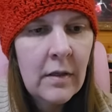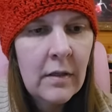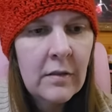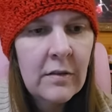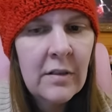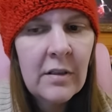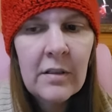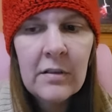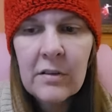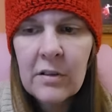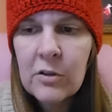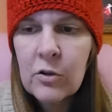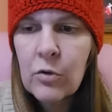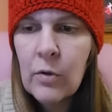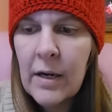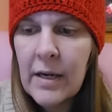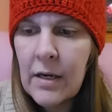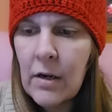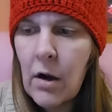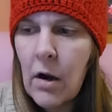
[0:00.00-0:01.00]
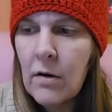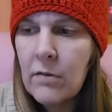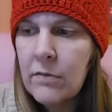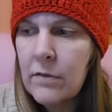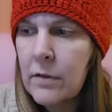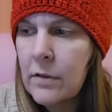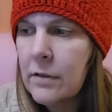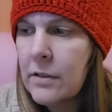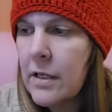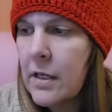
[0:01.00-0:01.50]
the the trade-off.
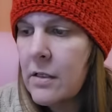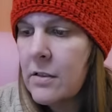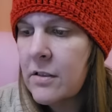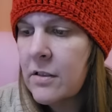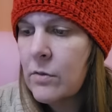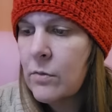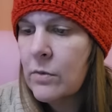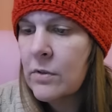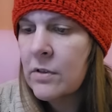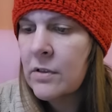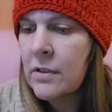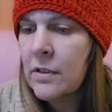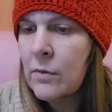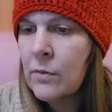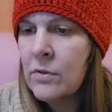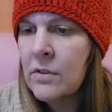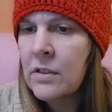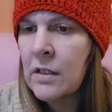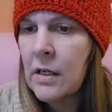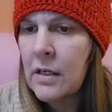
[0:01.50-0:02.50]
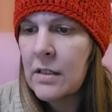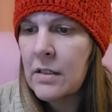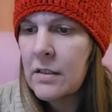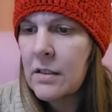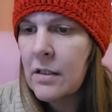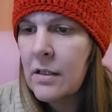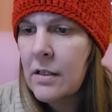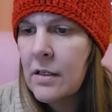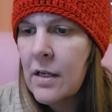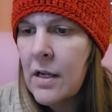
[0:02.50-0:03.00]
Yes, it was it was nice.
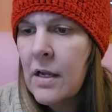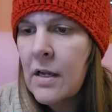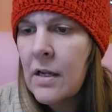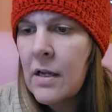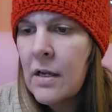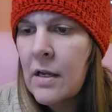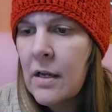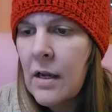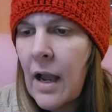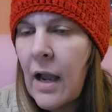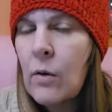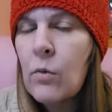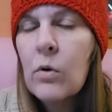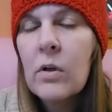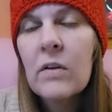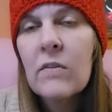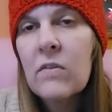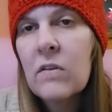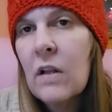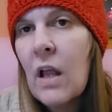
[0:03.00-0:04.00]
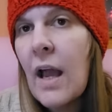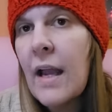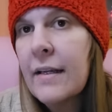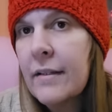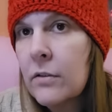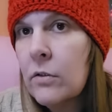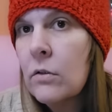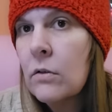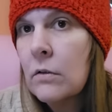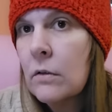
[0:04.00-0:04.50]
I would have
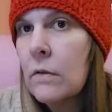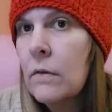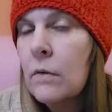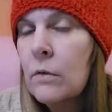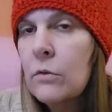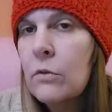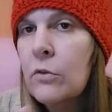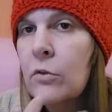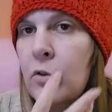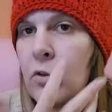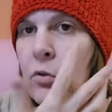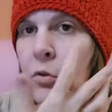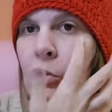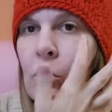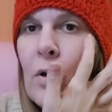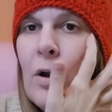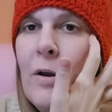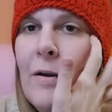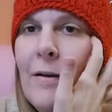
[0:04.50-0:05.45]
liked to to